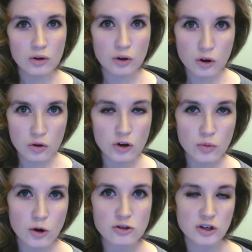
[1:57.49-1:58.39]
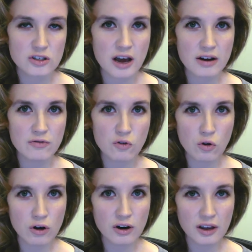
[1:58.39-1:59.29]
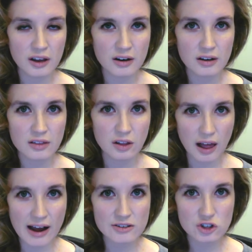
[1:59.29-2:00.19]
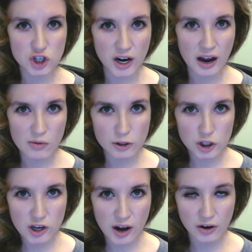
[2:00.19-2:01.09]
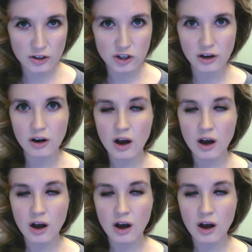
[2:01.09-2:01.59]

who you're most excited for in The Last Jedi, which character.